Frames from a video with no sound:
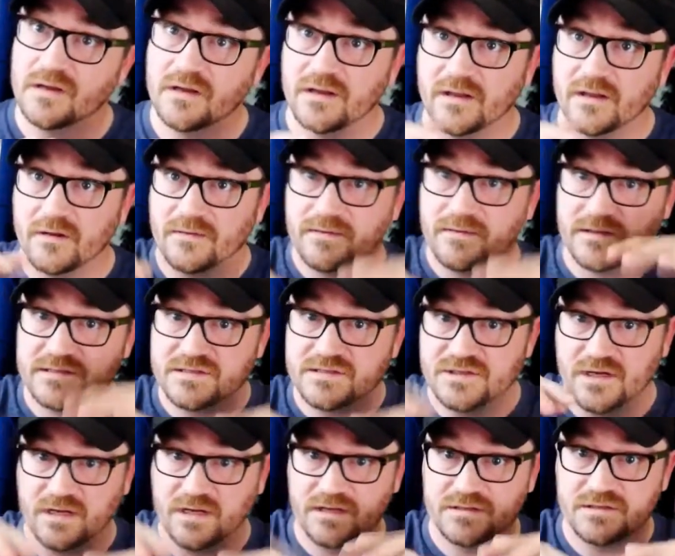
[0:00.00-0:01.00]
you know, things
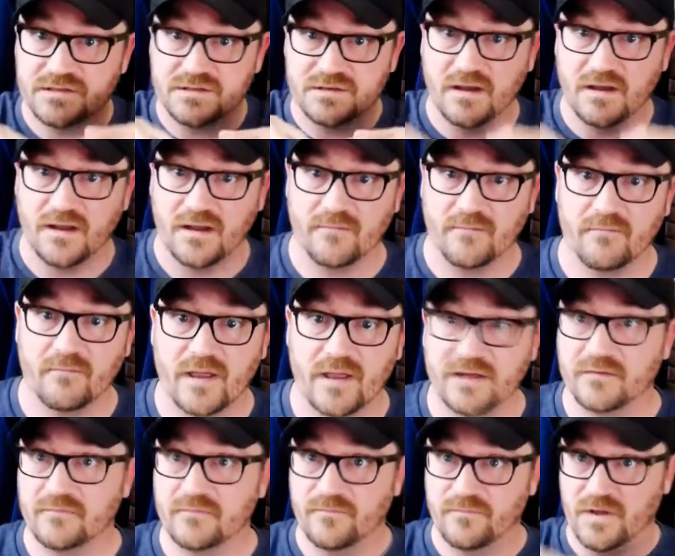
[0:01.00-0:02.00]
change um,
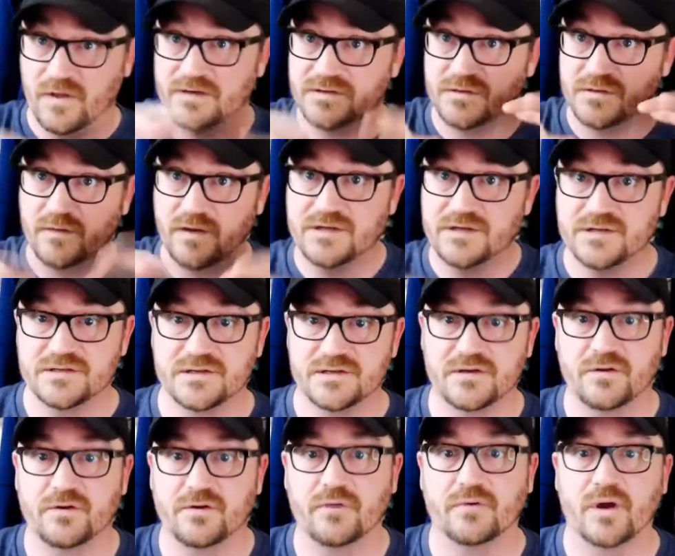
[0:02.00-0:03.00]
and fluctuations and
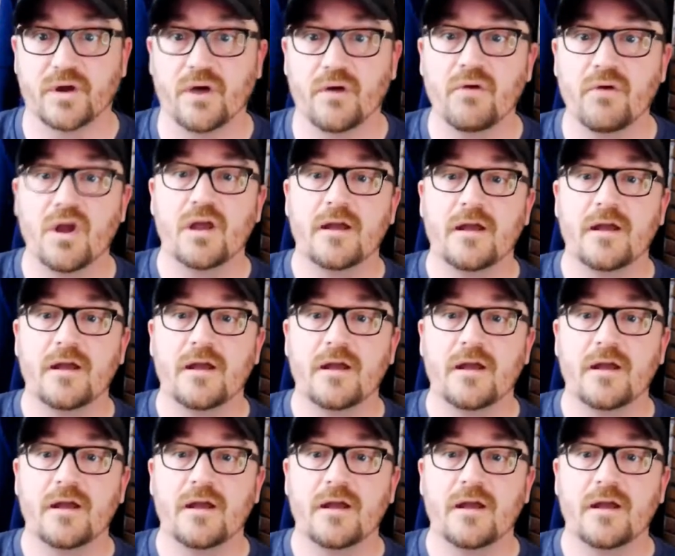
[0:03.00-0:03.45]
you don't know.